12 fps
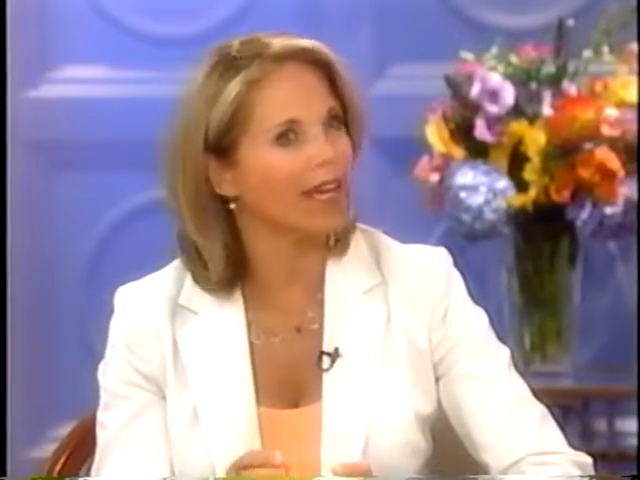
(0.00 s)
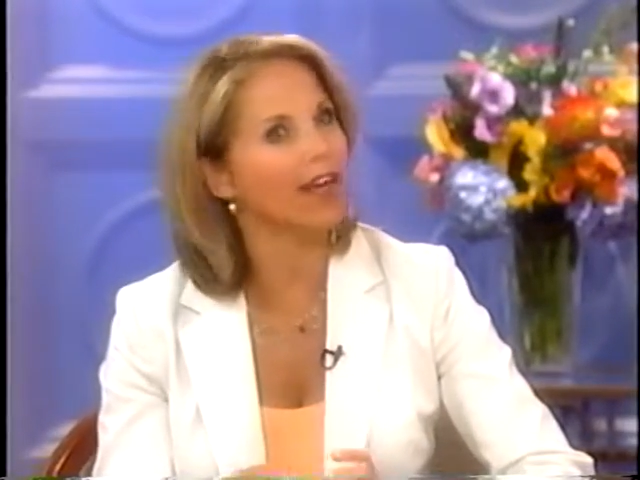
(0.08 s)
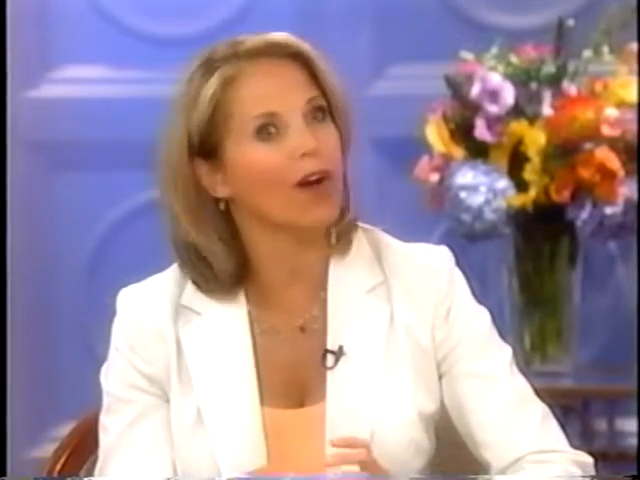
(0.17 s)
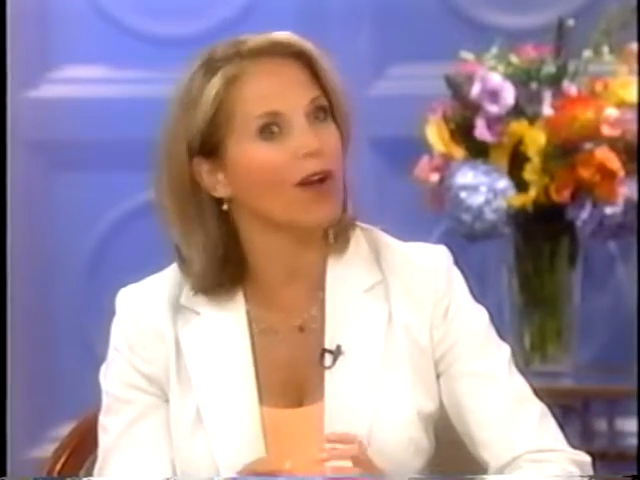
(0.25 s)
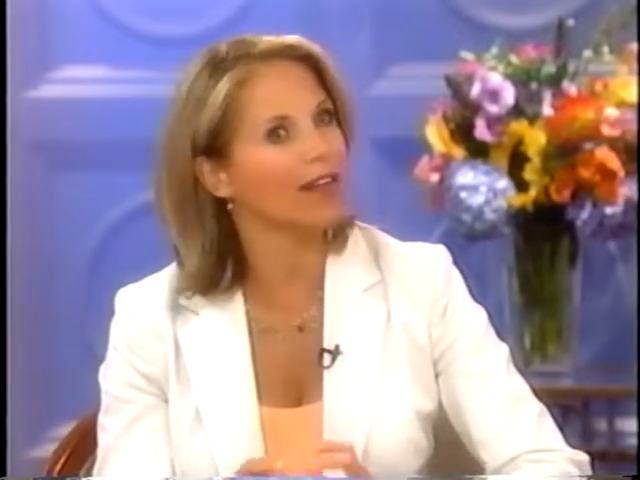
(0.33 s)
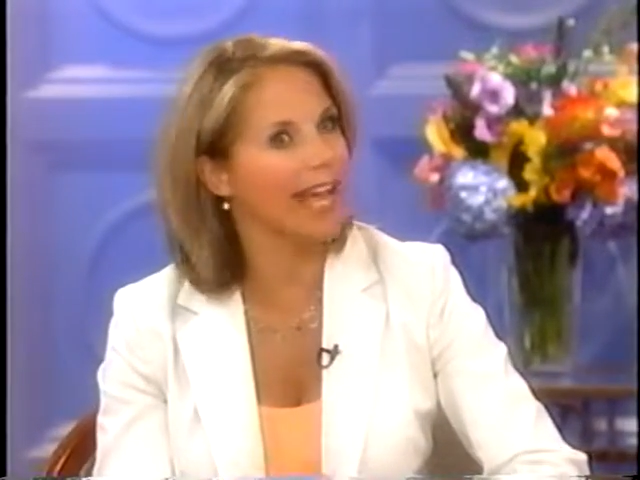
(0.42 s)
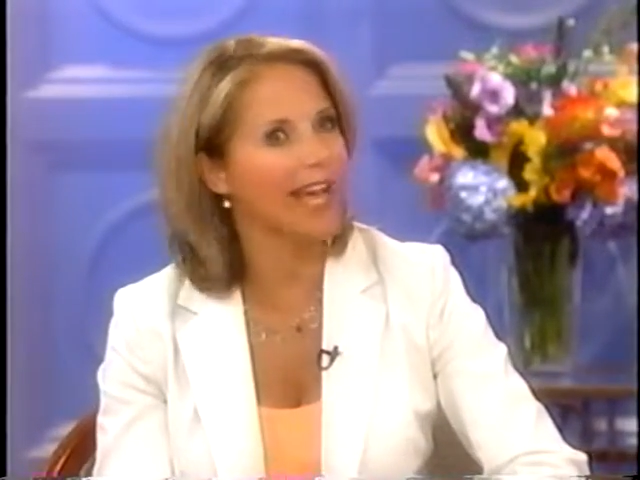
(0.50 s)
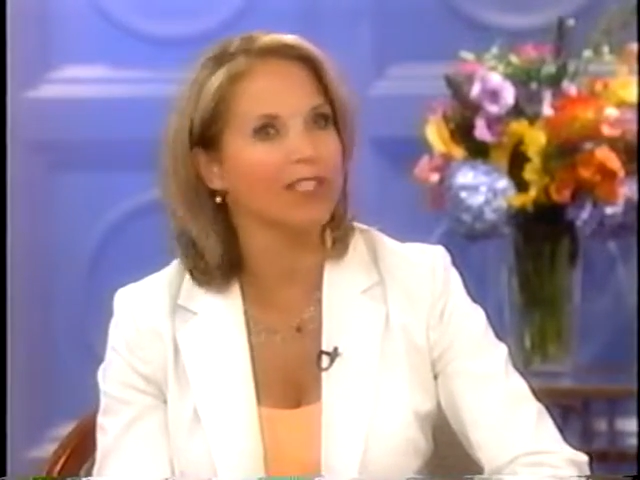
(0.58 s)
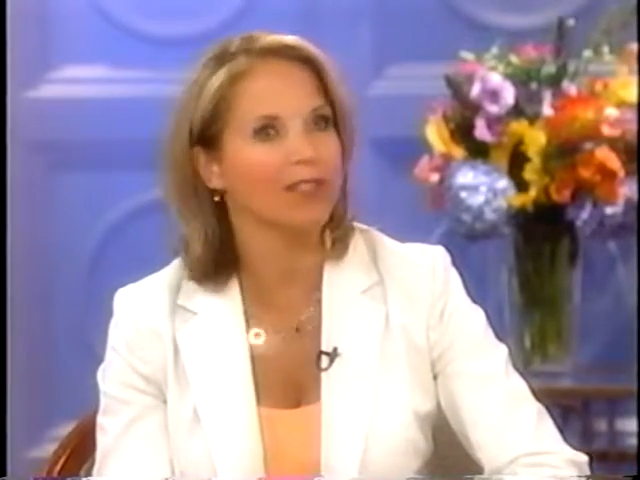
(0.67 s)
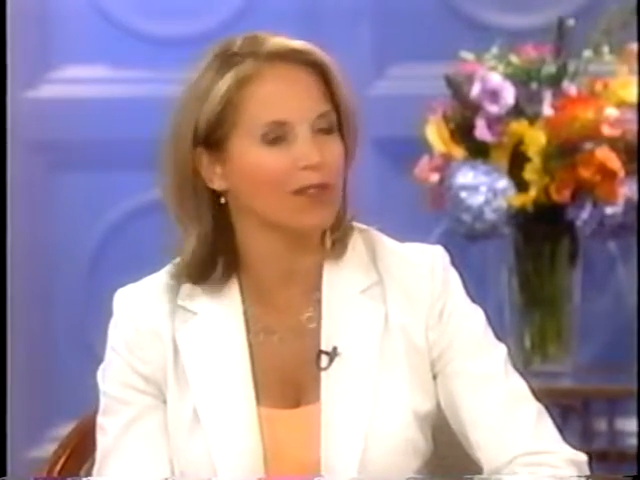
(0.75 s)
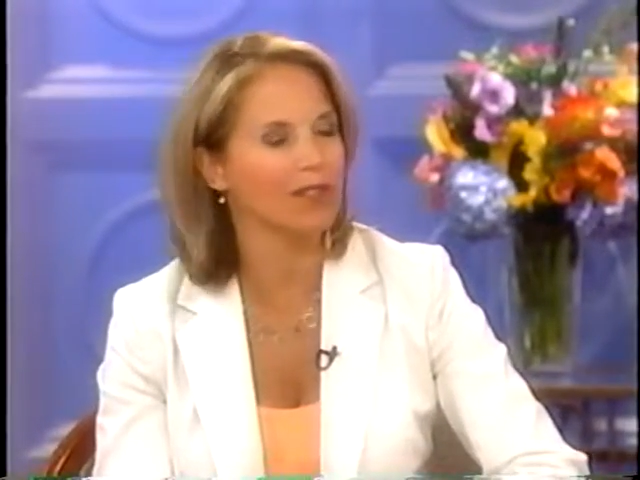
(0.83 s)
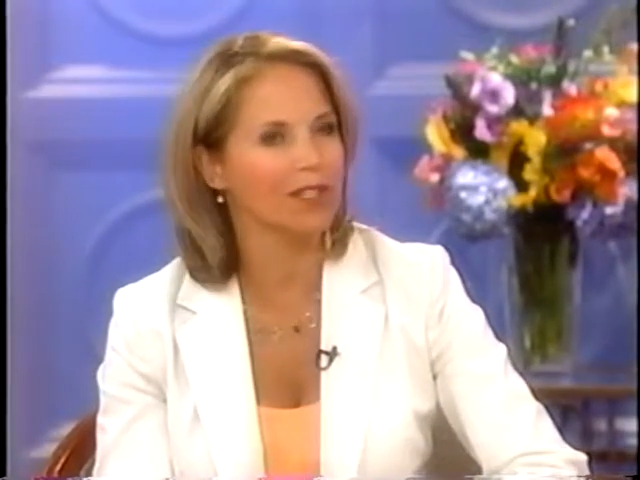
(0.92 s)
and all
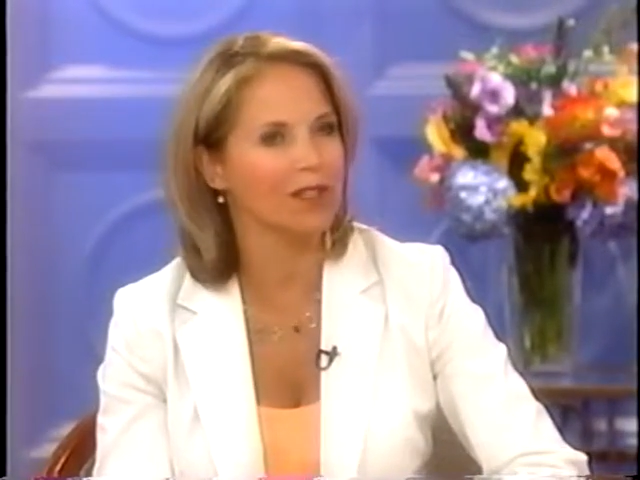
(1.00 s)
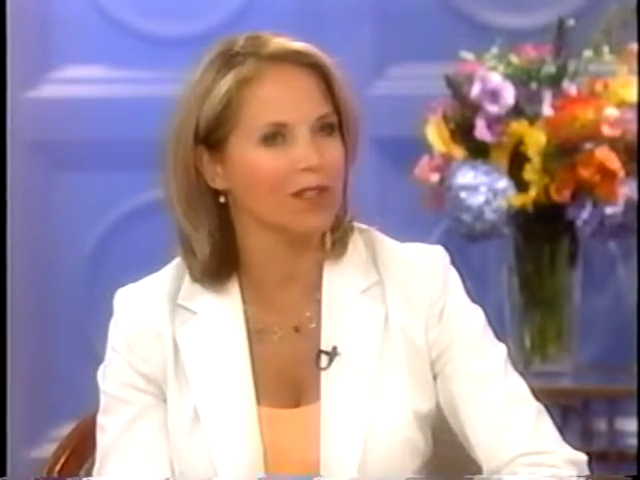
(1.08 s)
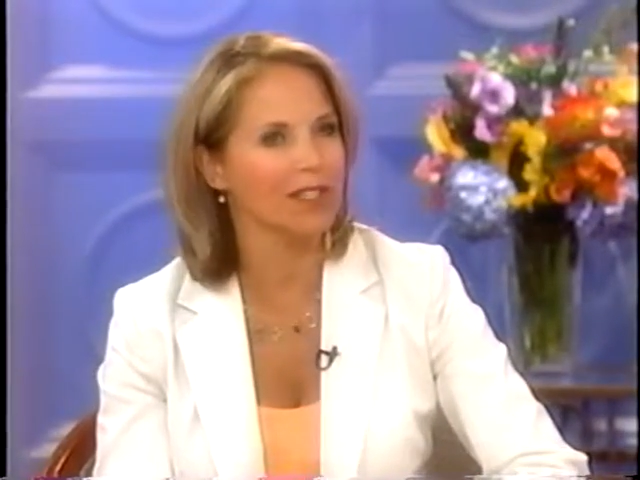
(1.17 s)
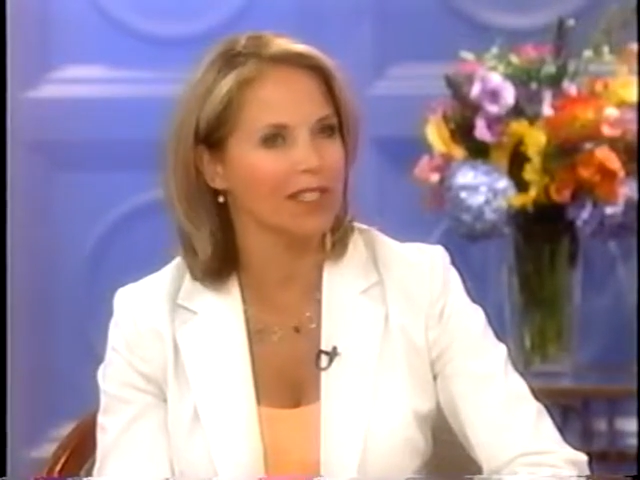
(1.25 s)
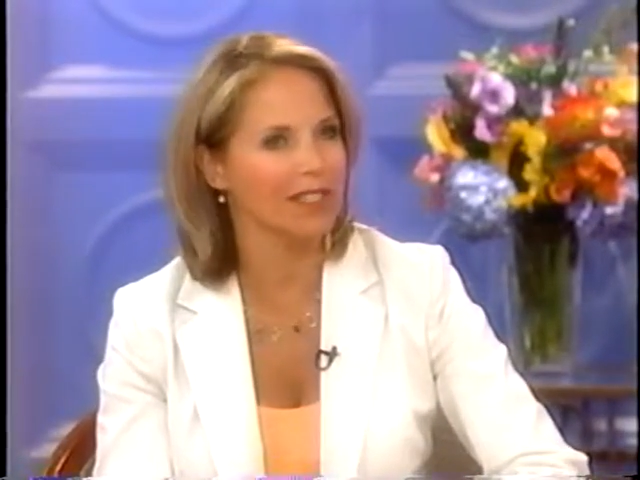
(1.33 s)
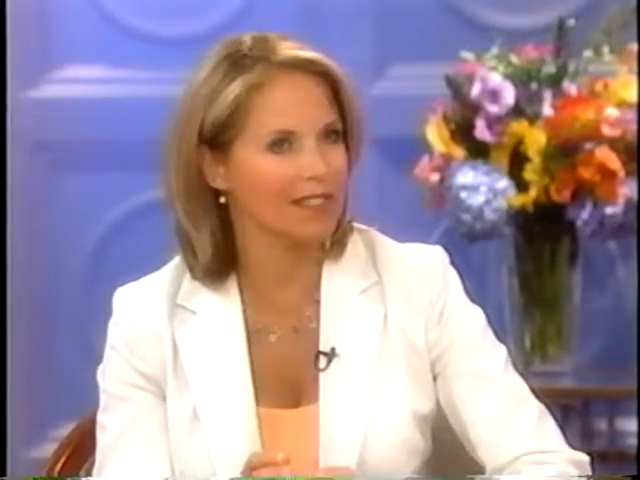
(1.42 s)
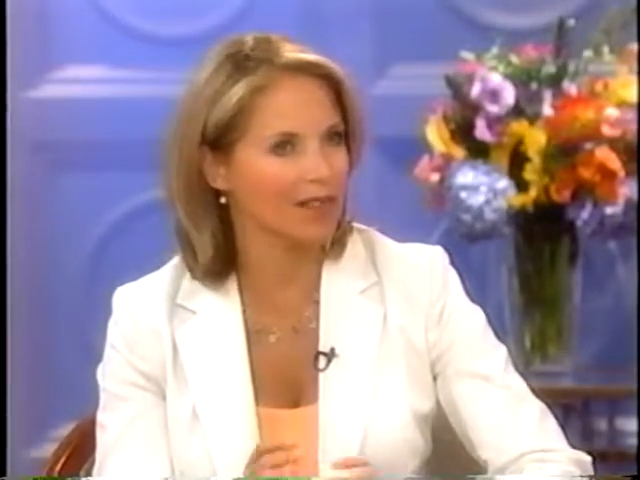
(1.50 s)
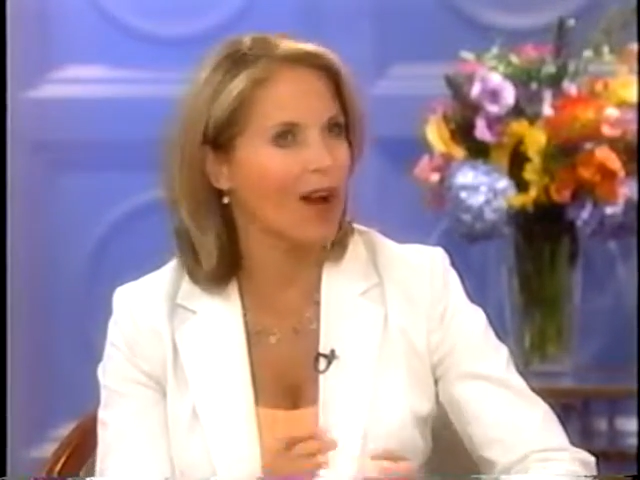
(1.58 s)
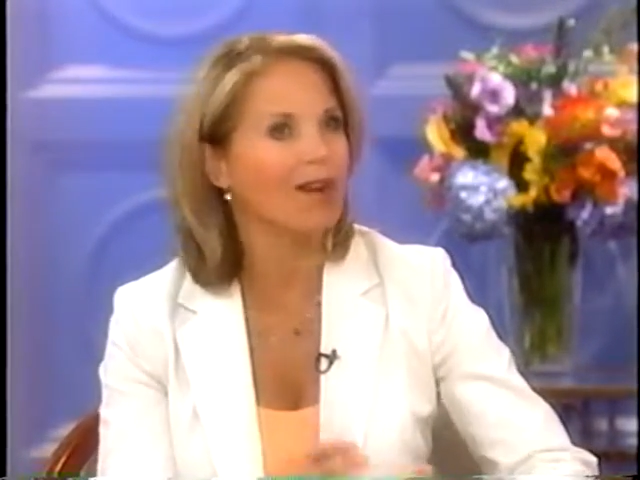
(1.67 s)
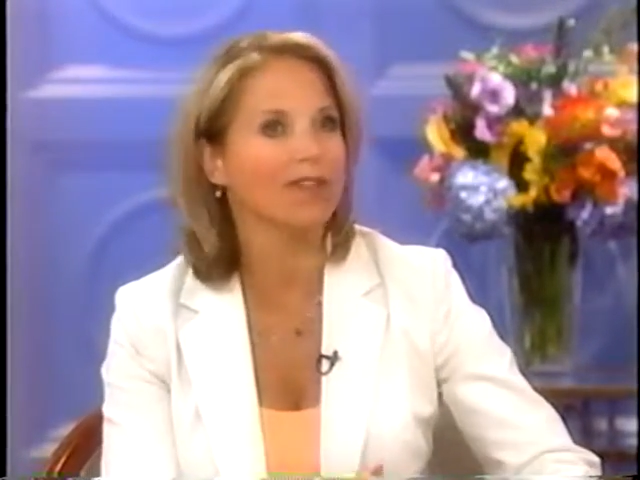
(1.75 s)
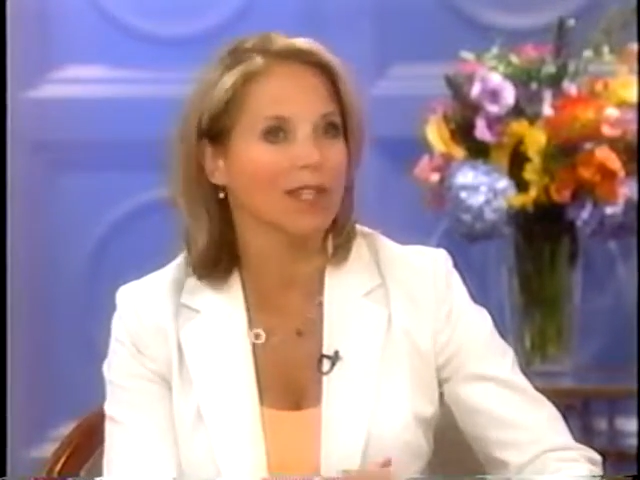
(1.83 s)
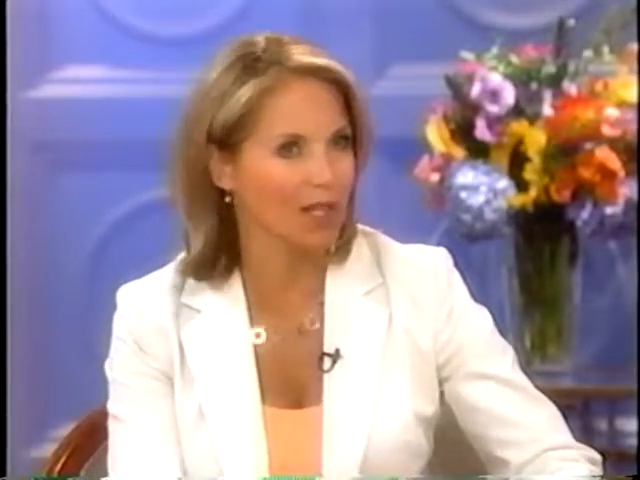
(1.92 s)
national news is
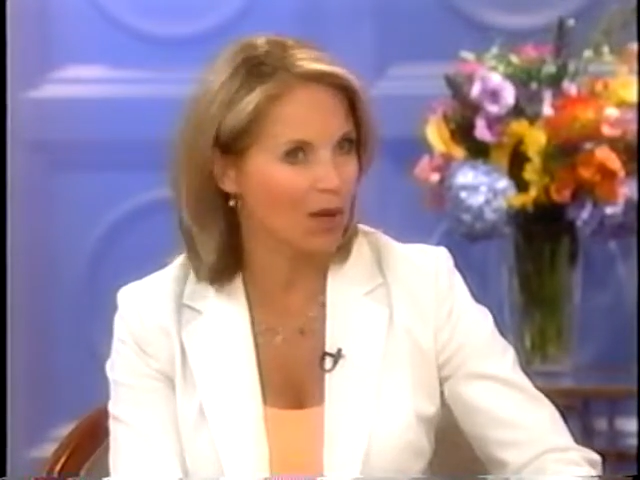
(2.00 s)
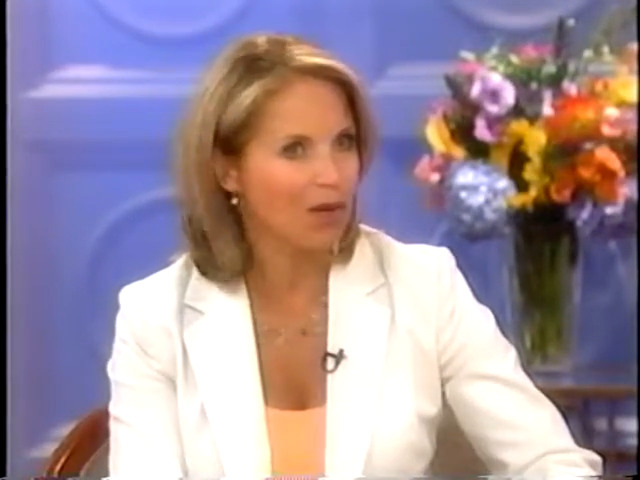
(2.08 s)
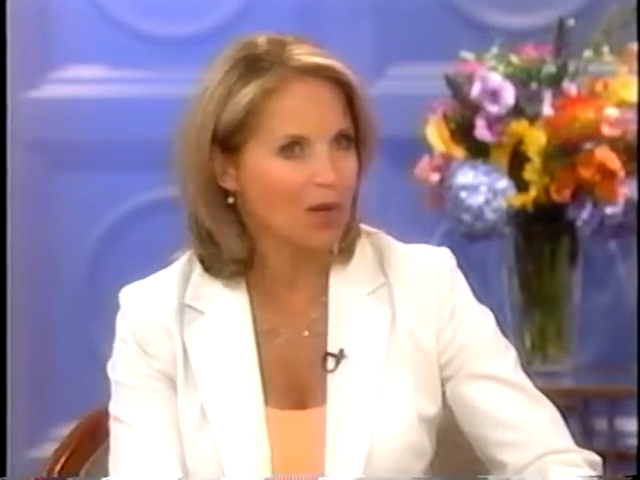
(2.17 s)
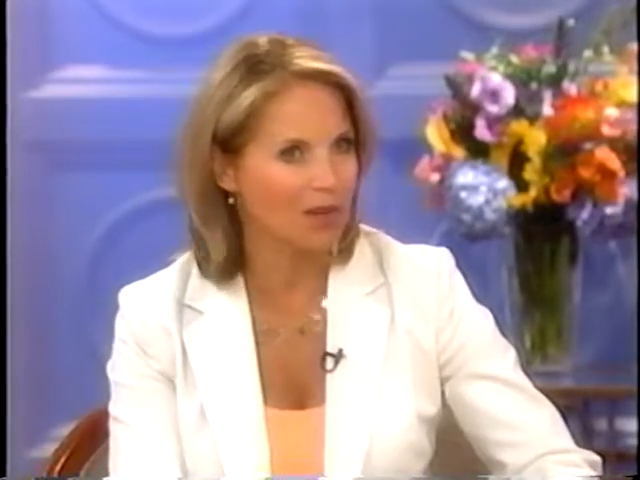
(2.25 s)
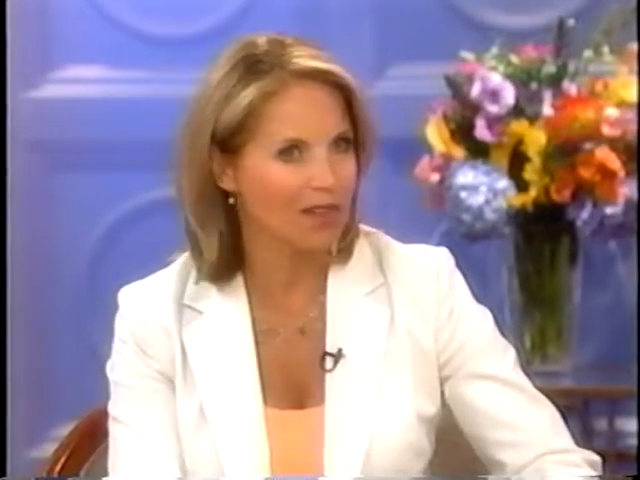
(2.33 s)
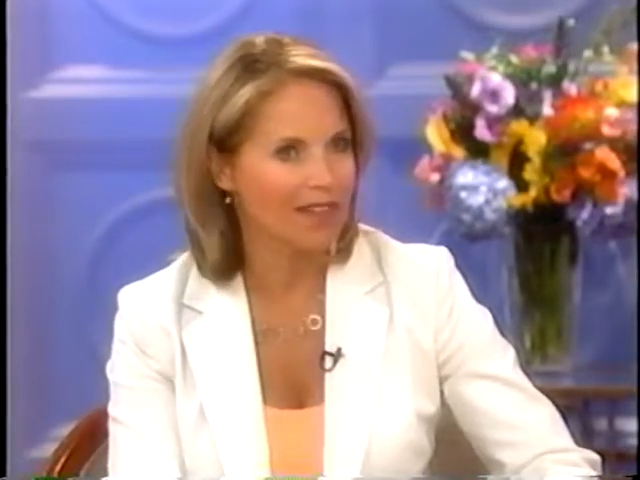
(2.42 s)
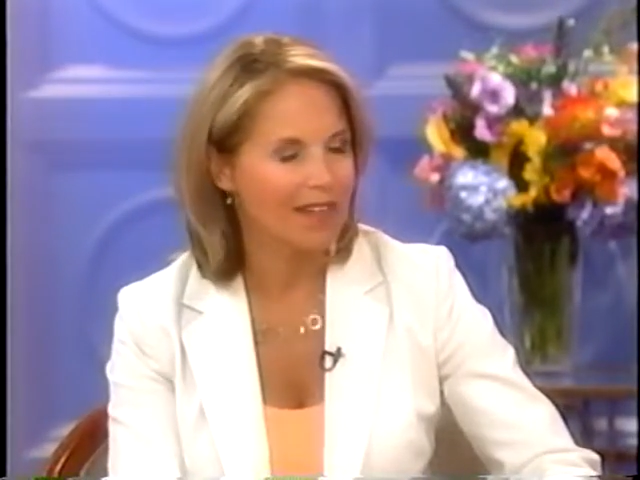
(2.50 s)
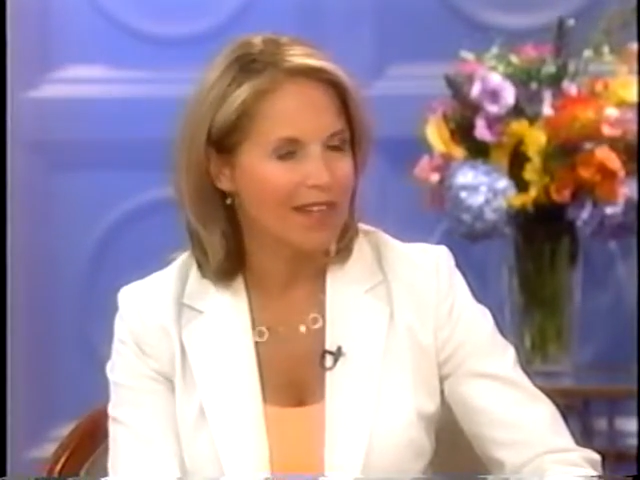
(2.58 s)
often local.